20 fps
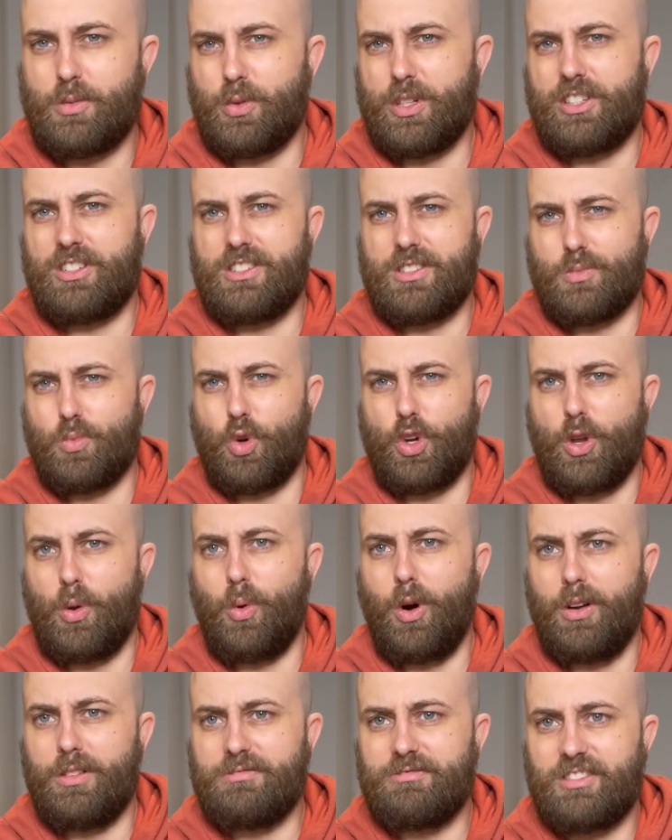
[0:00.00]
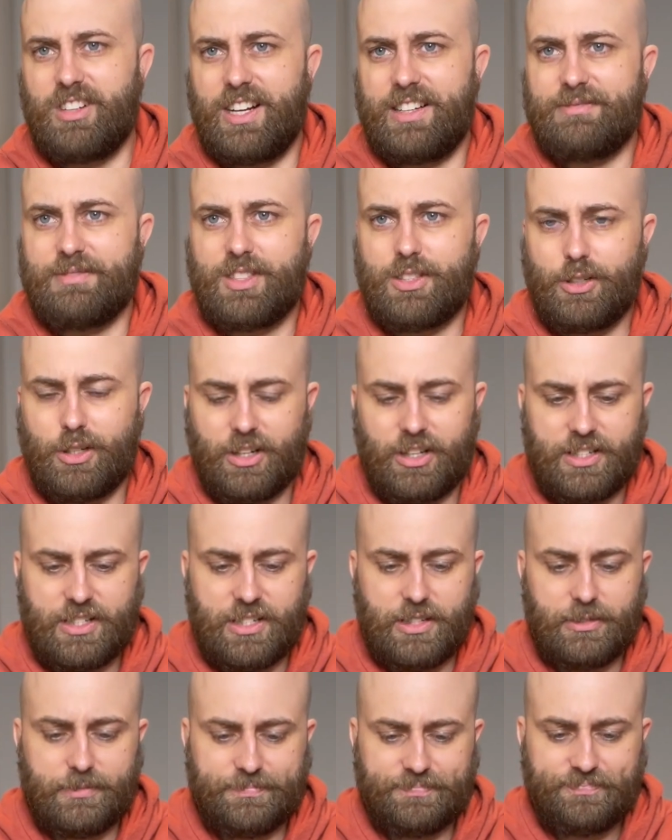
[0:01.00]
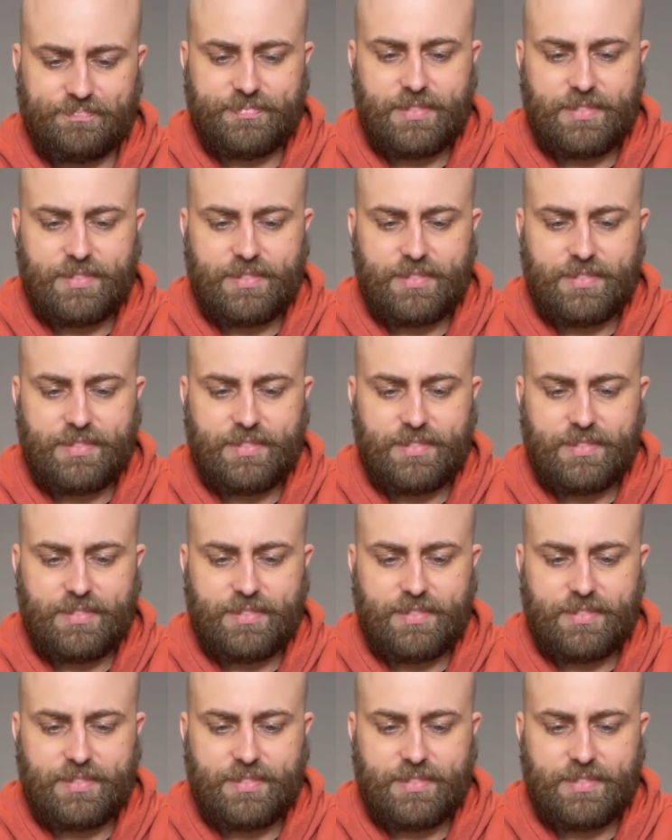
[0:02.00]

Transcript: which isn't what you want, right? It's not ideal.